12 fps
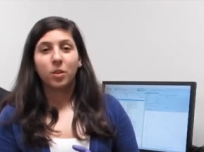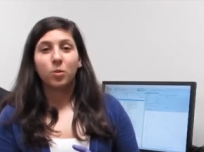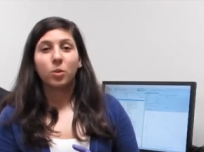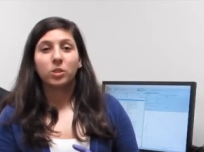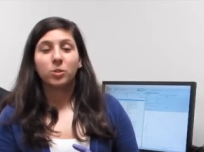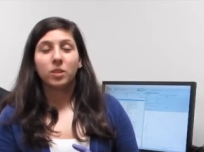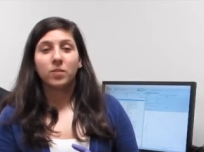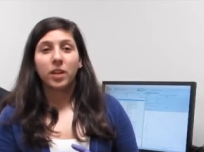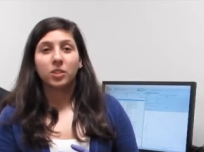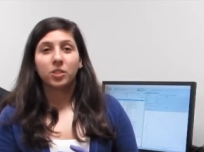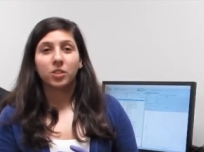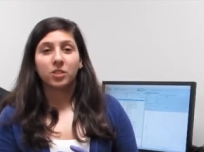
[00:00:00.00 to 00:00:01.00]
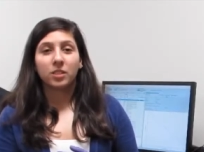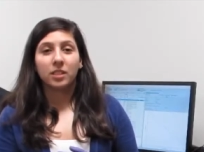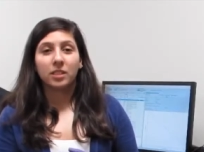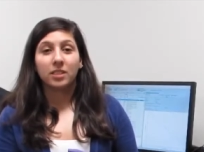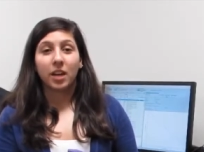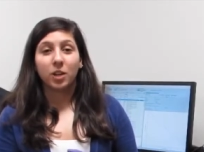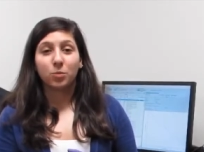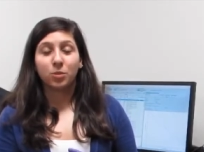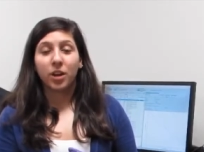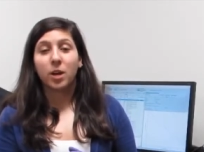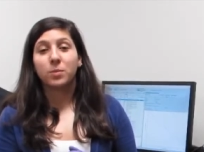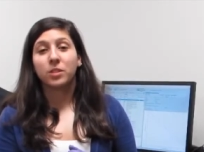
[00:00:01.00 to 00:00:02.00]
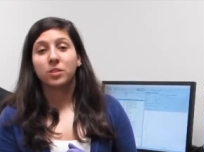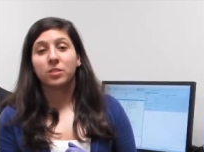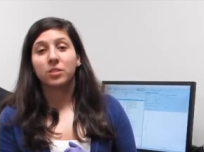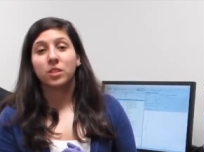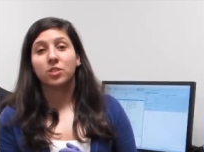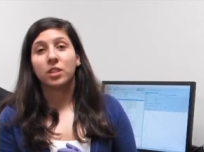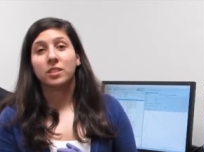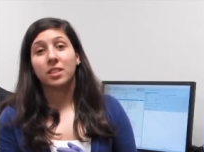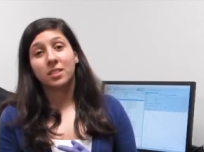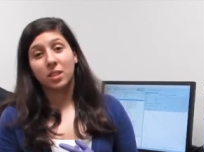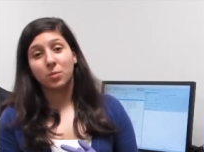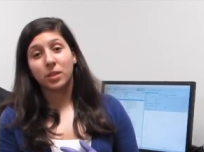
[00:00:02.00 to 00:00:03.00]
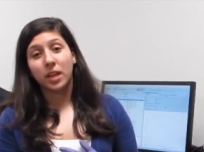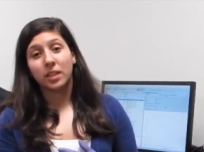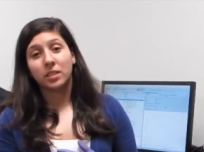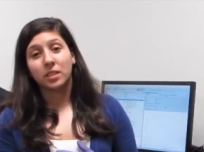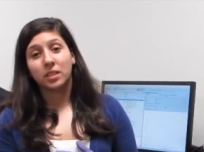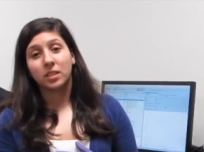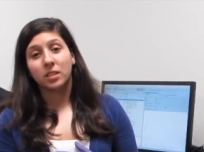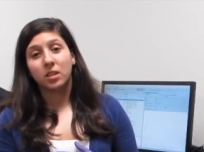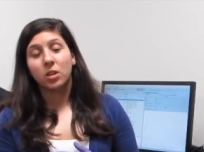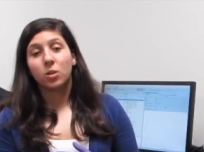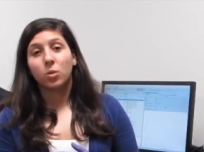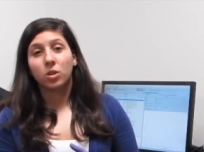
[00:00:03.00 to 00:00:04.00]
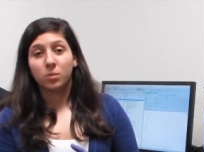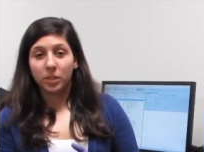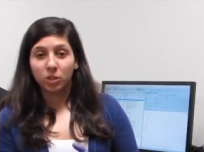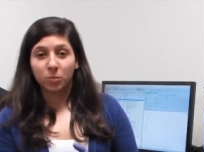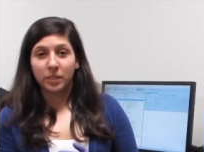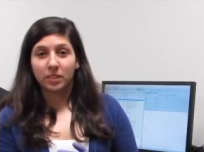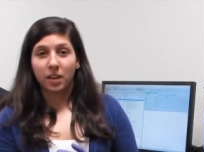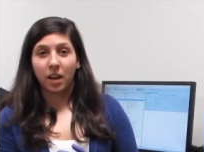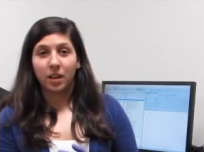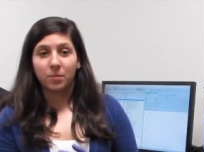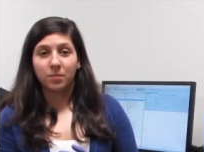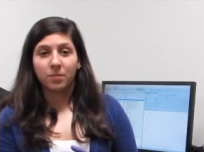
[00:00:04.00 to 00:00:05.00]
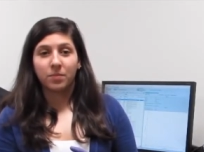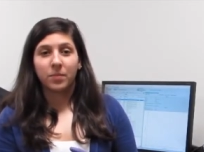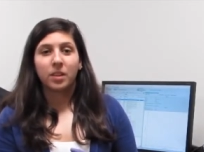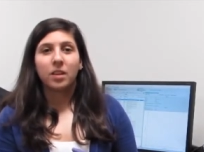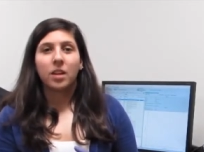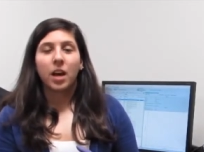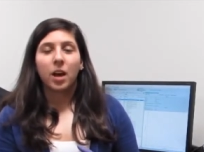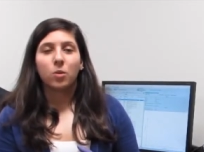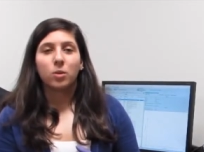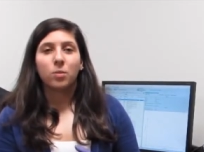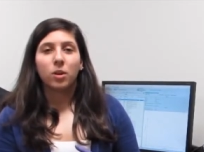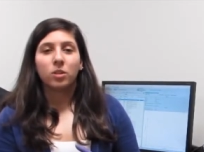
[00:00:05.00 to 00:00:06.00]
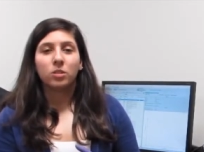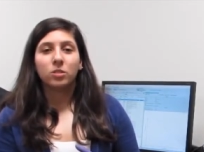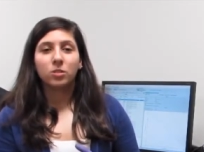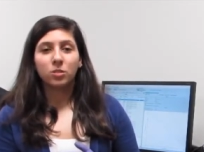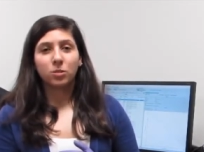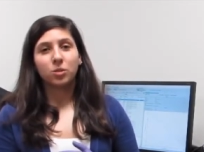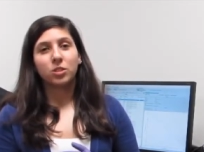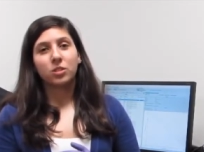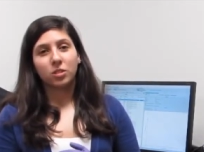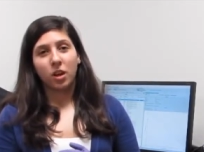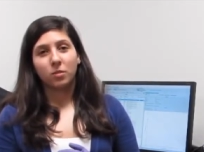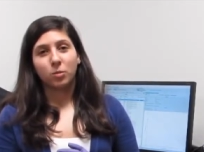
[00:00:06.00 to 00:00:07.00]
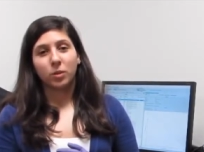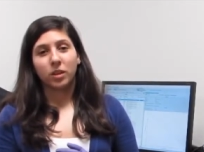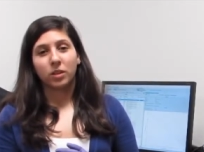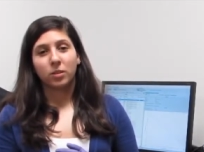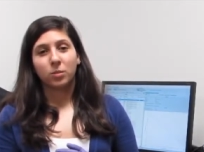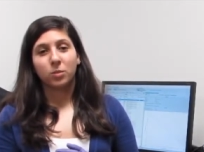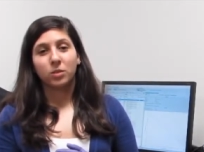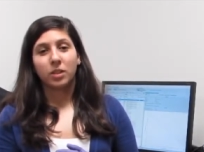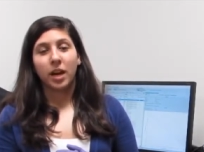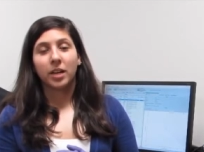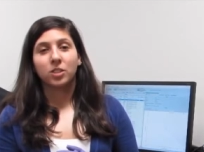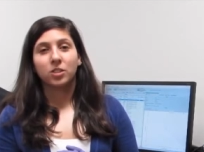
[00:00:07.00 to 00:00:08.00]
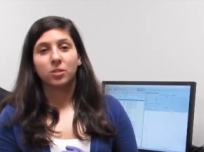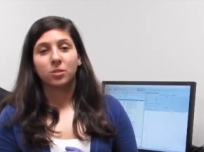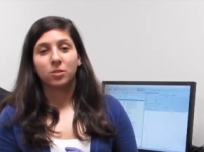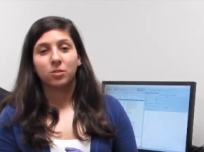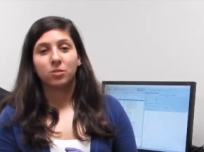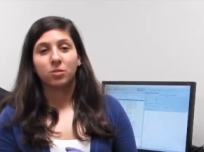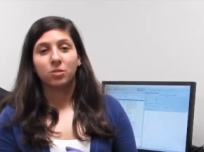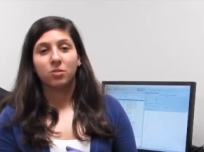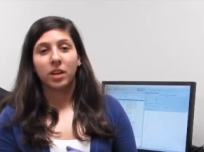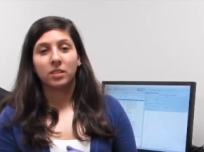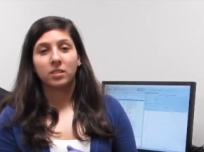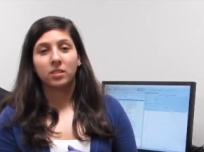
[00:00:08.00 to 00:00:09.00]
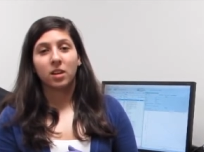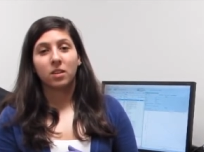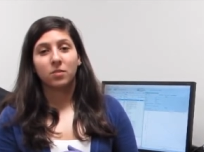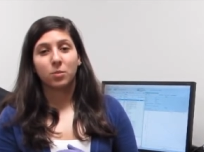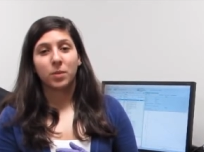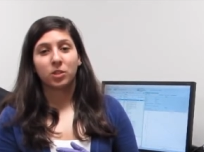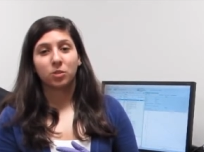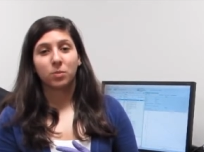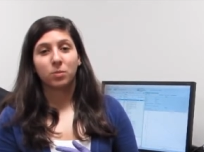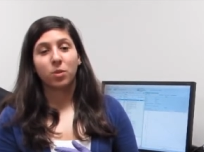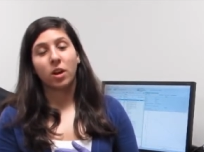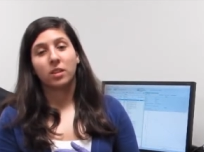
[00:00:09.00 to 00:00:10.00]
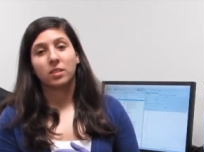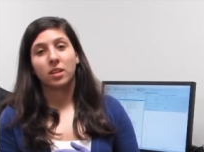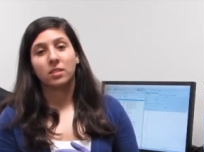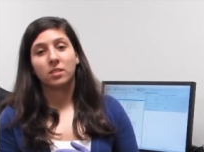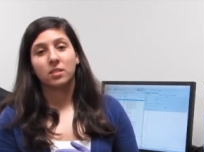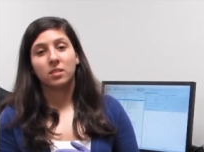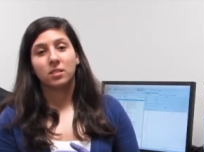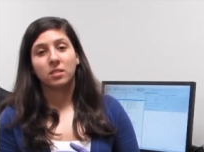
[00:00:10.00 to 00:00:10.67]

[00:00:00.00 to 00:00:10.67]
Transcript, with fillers: Once you have entered the desired parameters, such as a sample ID or a measurement time, our particle solution software will guide you through the rest of the measurement process.